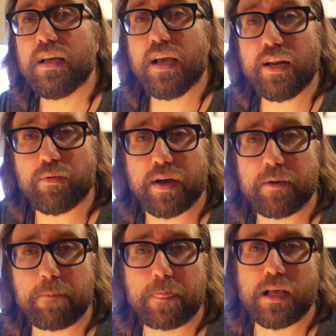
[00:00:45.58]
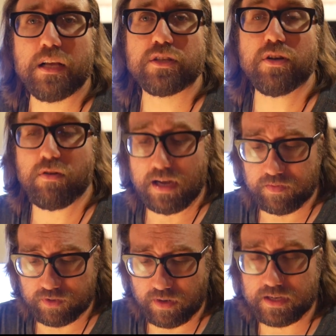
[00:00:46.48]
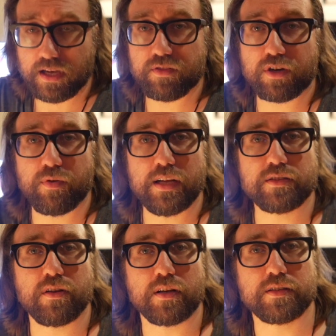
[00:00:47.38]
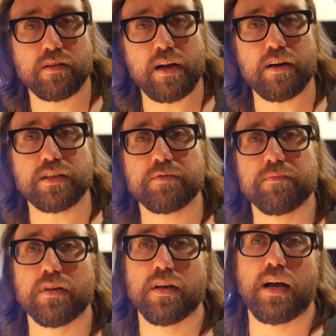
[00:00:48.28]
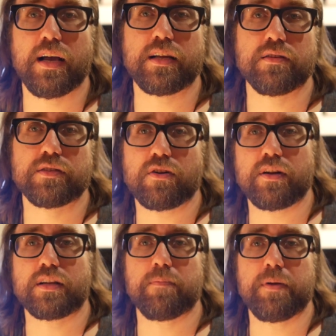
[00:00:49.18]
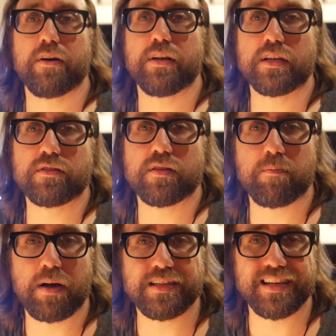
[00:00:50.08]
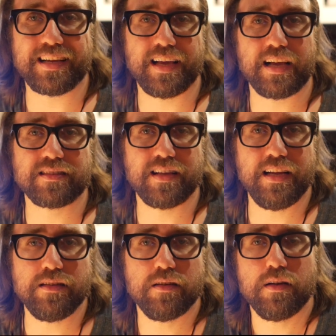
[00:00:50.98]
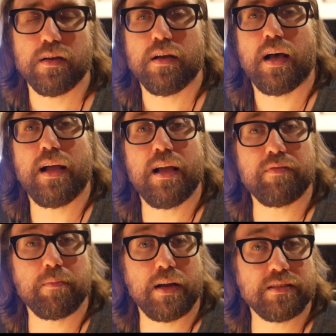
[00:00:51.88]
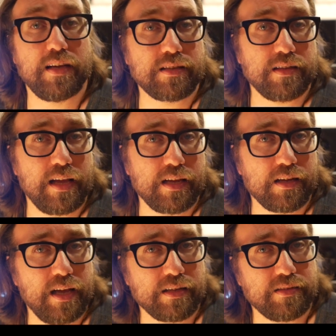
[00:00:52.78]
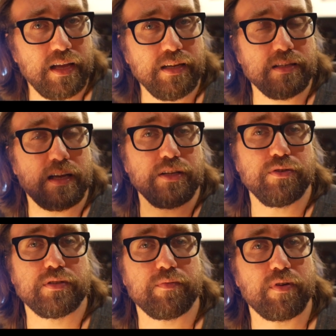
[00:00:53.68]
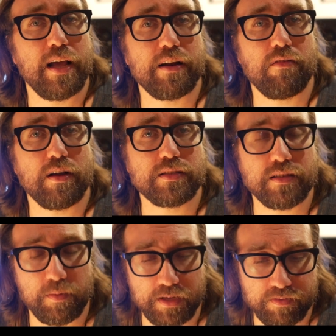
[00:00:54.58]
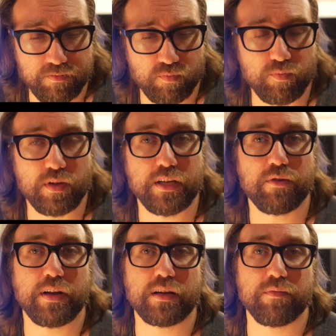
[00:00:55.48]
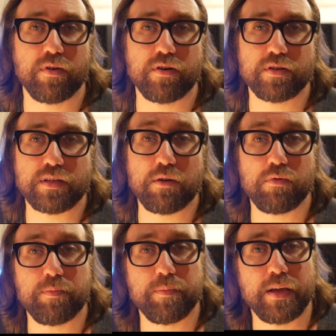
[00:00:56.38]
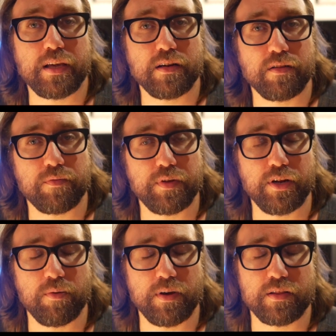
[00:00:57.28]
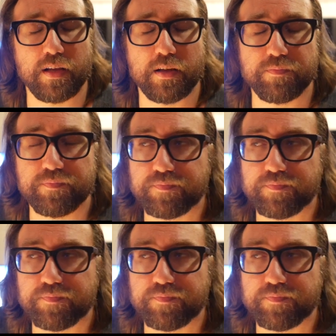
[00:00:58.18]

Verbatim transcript: Anyway, so after I got the Crane Song Solaris, I started comparing it to the Mytek X8. I have the Mytek X8 and I use them for analog summing, really great converters. I will be making another video about that.